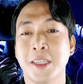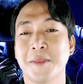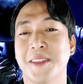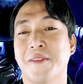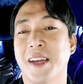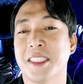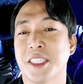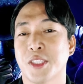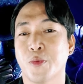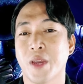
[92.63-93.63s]
of the
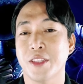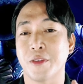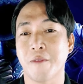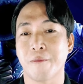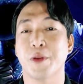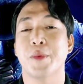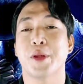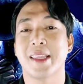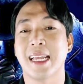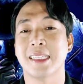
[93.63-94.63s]
fastest way to improve your
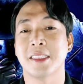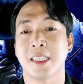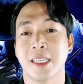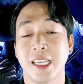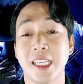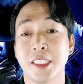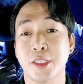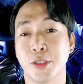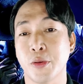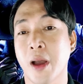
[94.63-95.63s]
dancing is
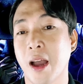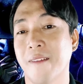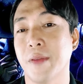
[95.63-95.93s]
to have